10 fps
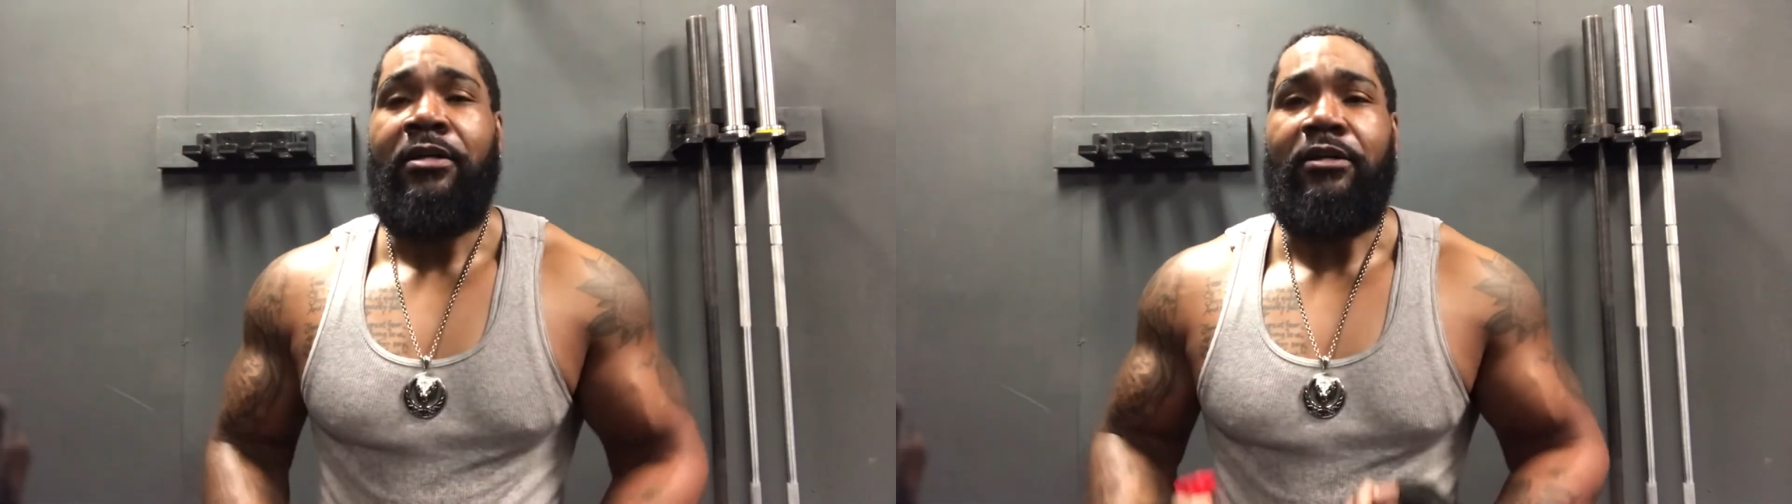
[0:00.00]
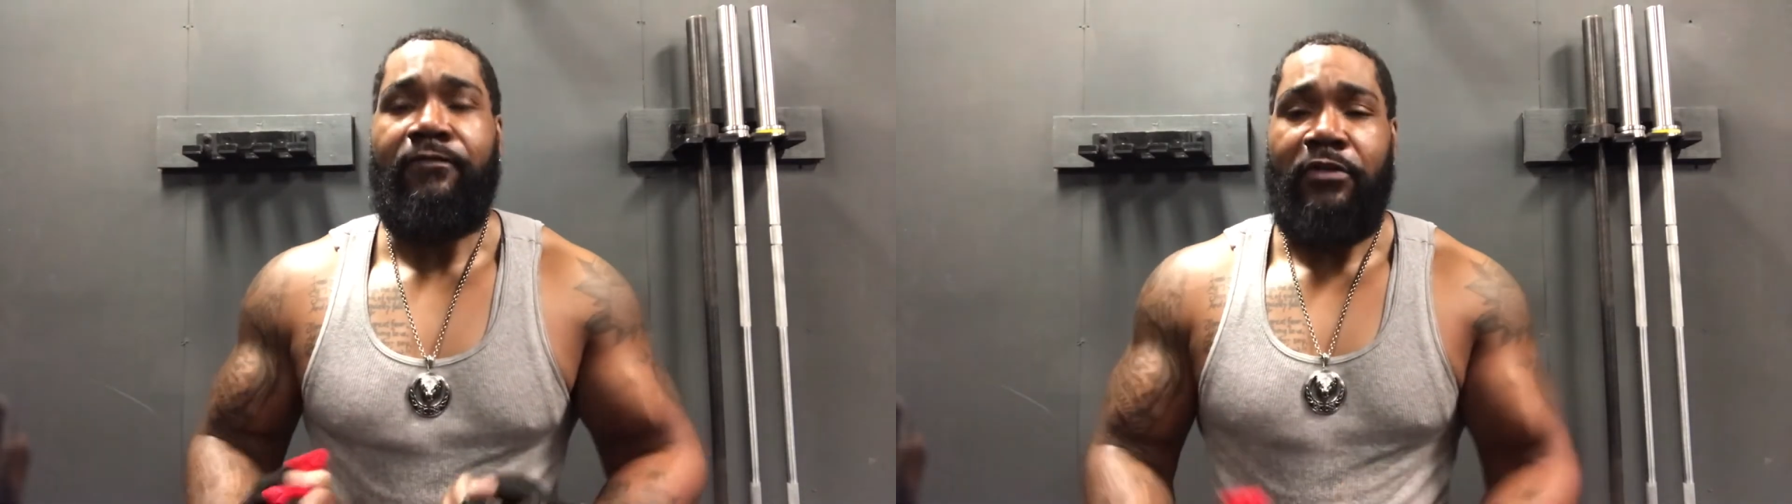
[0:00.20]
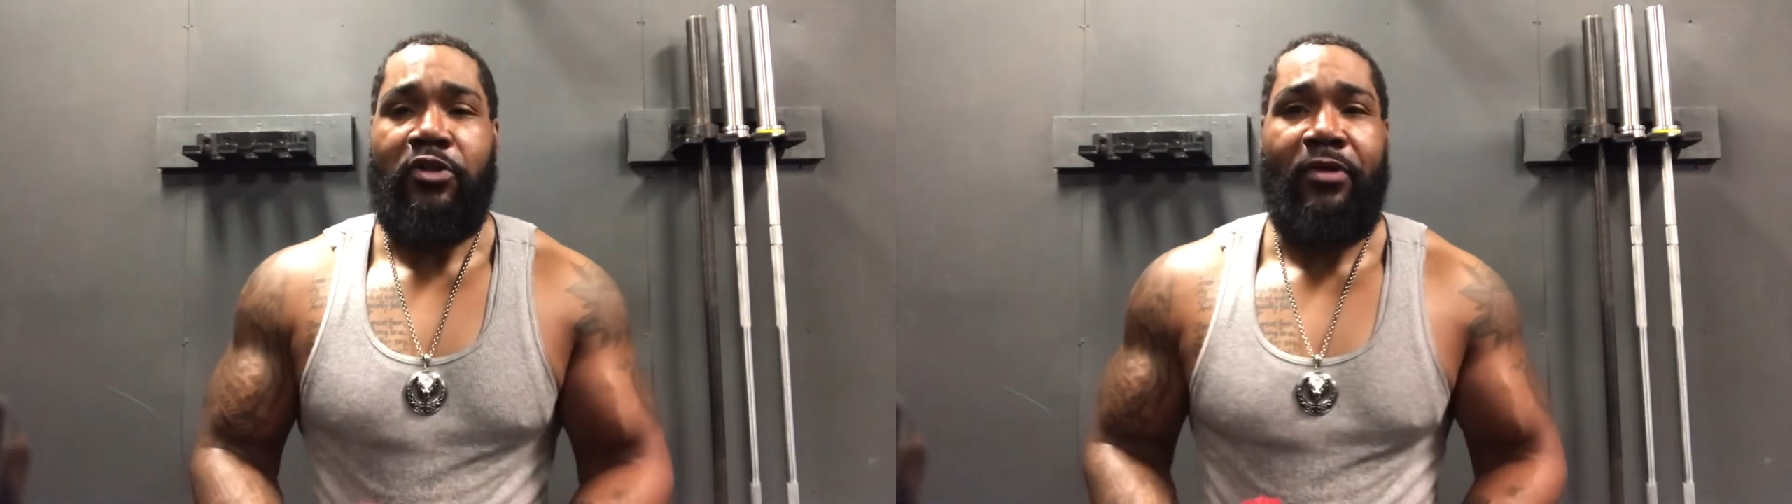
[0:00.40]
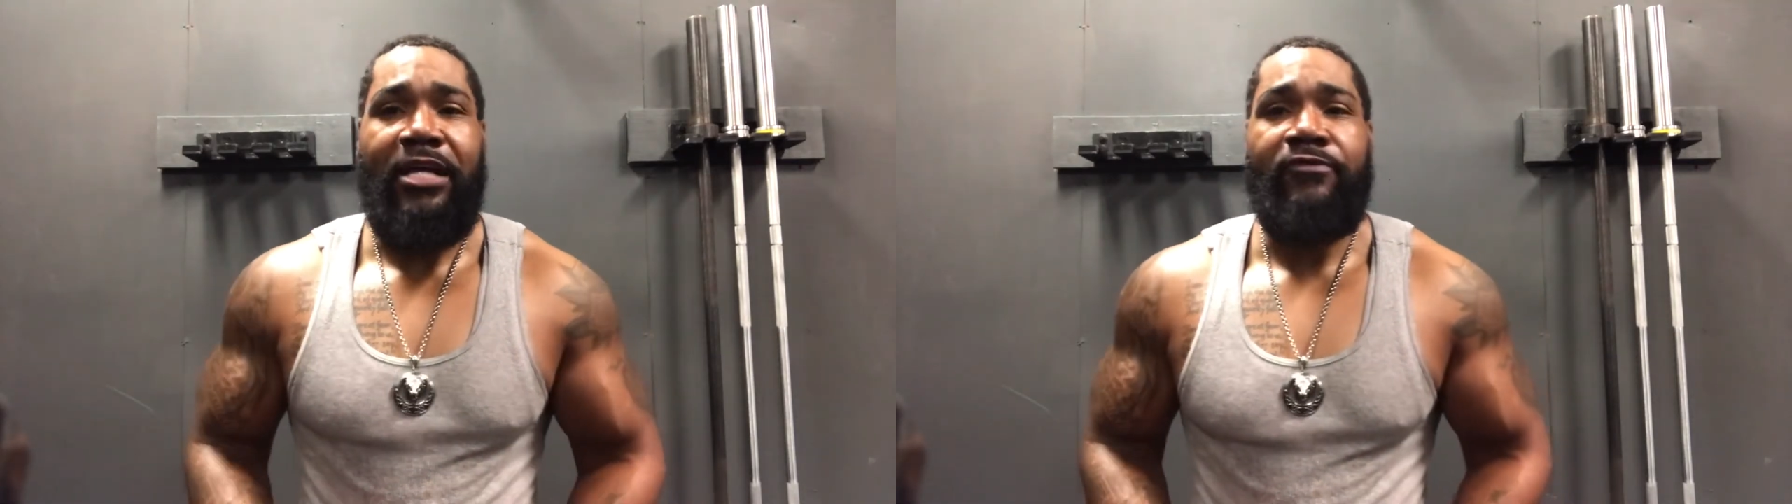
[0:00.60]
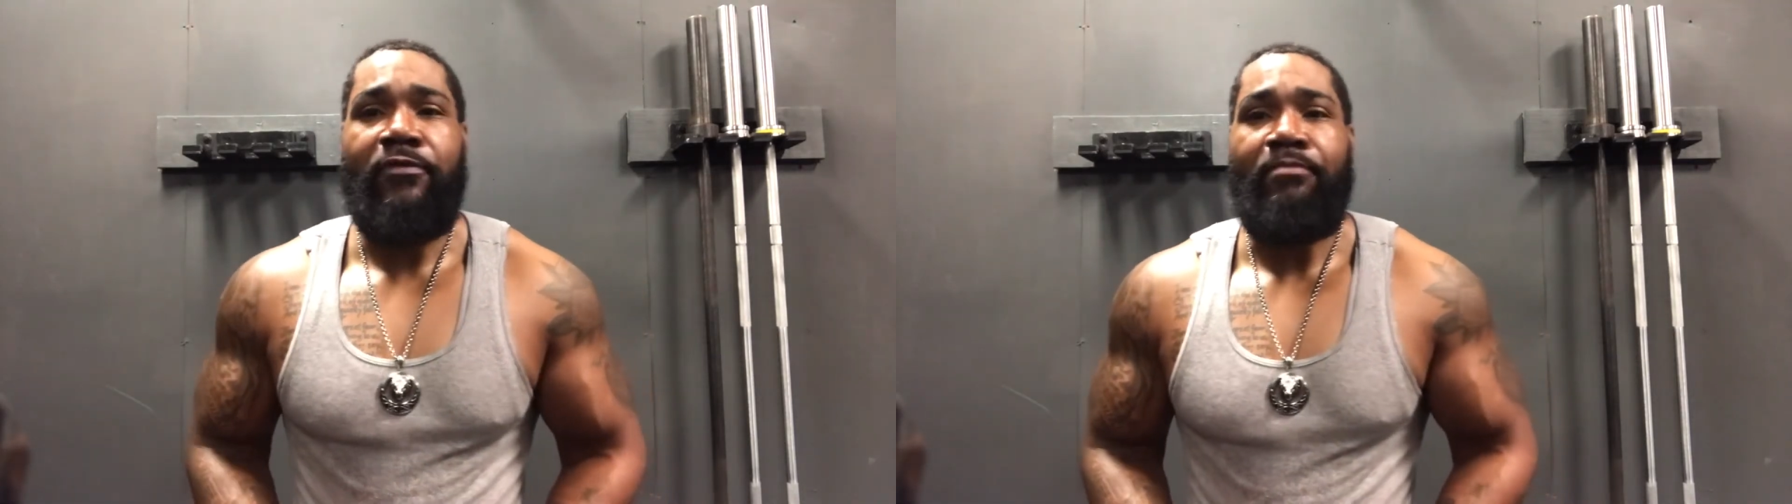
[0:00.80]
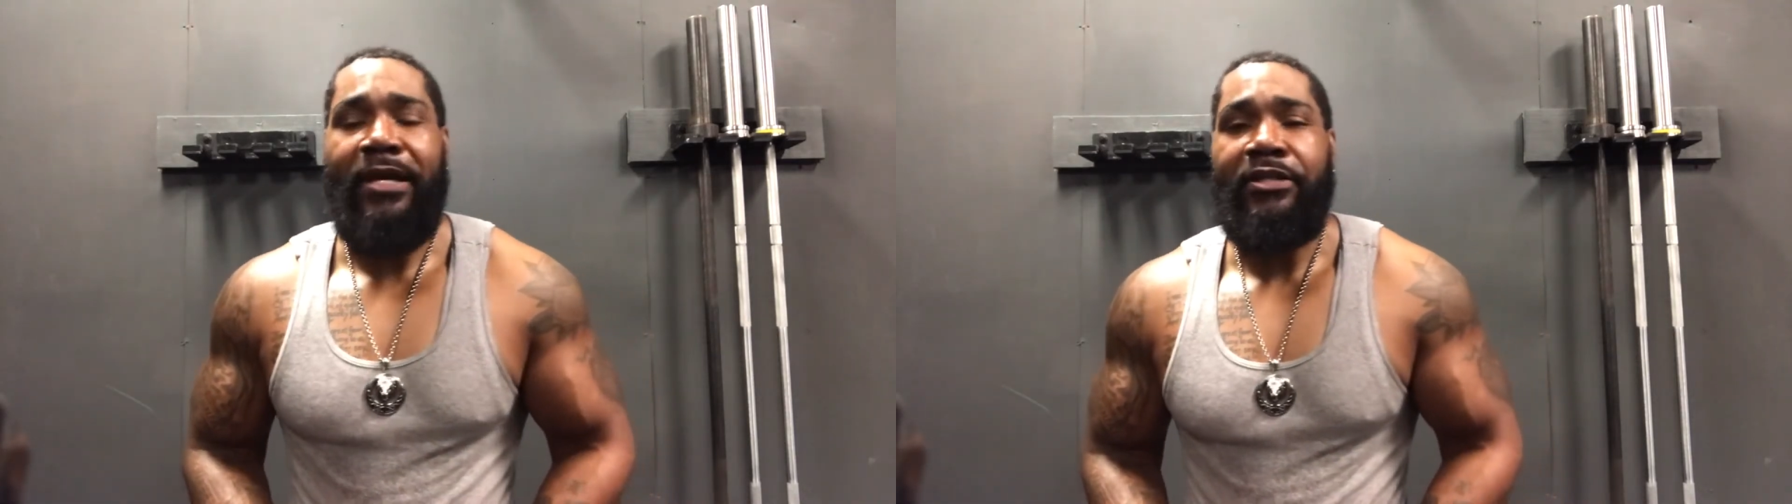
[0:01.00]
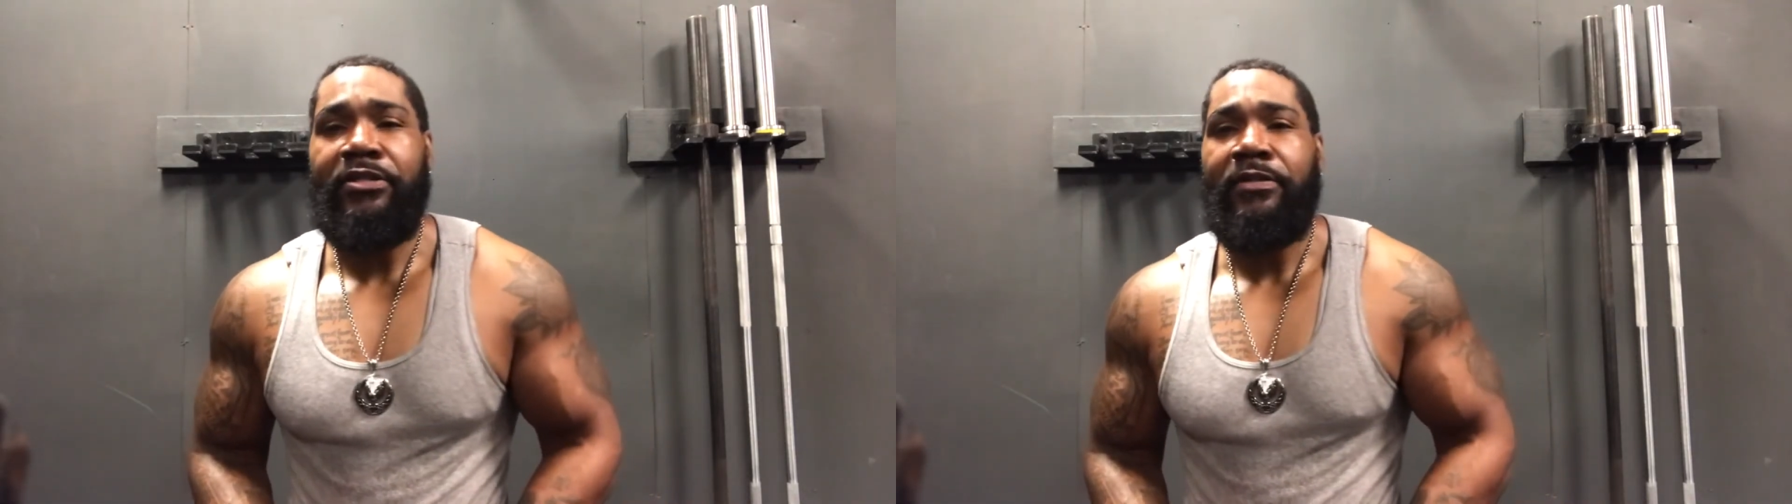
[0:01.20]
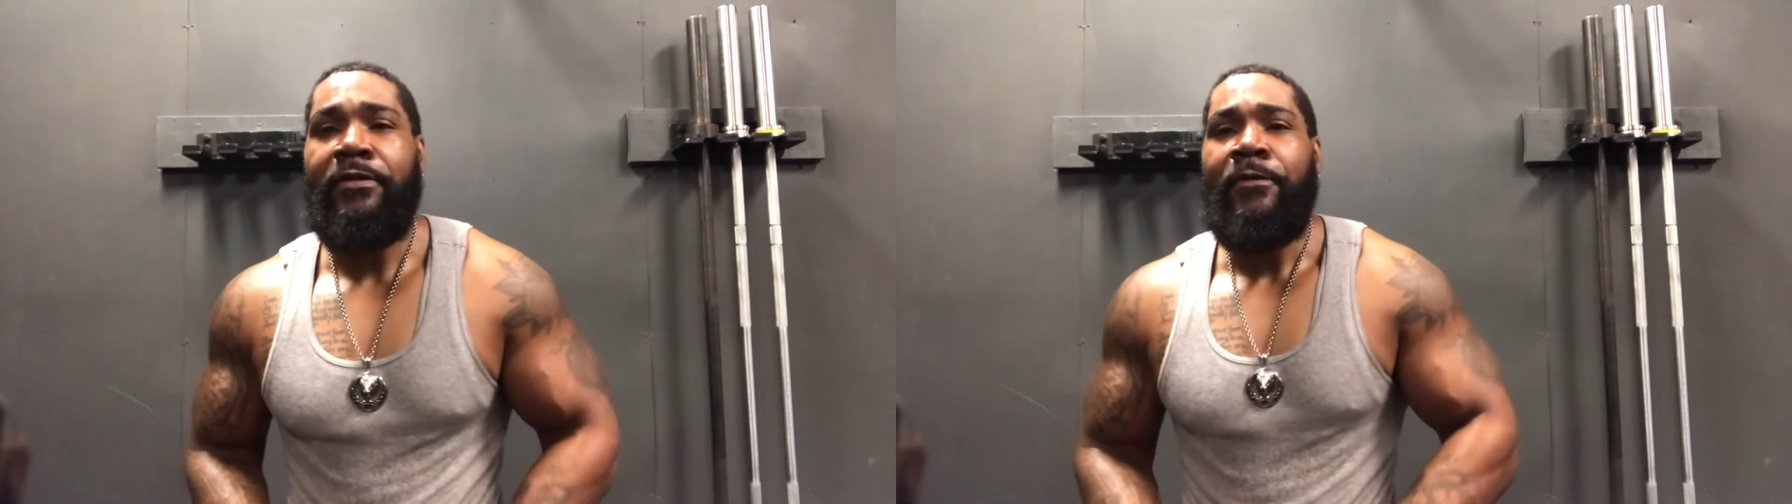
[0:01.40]
of the
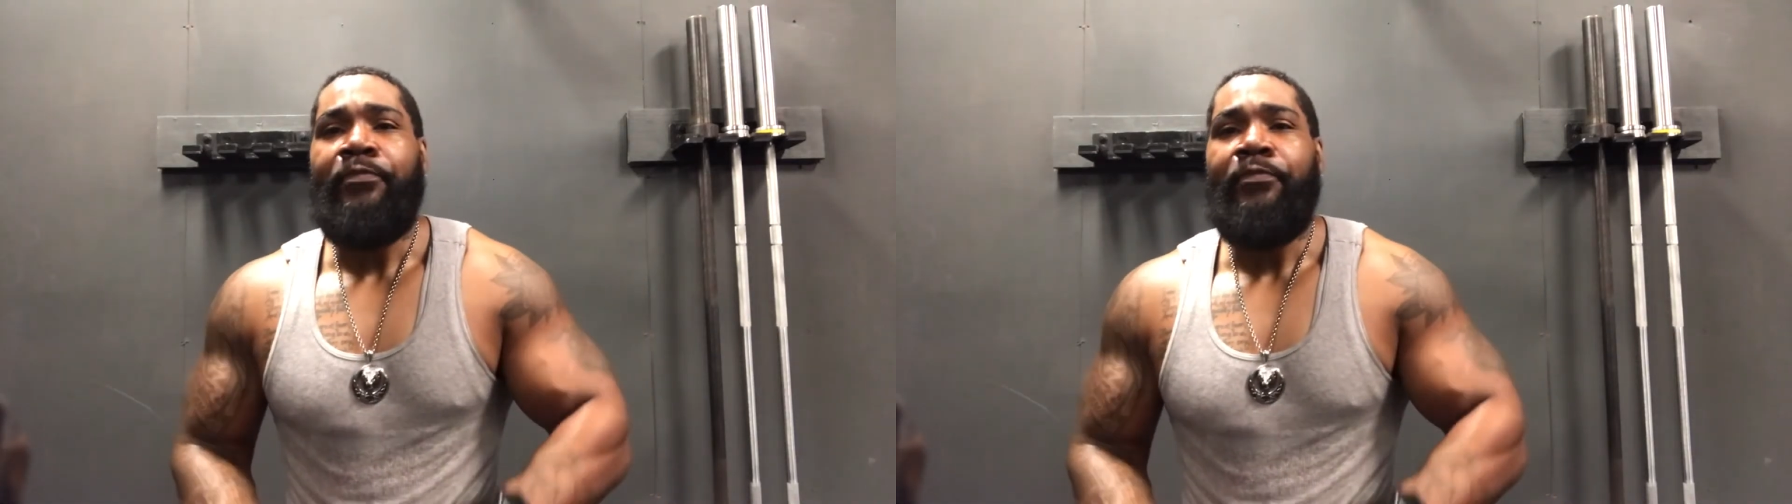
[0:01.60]
transformation,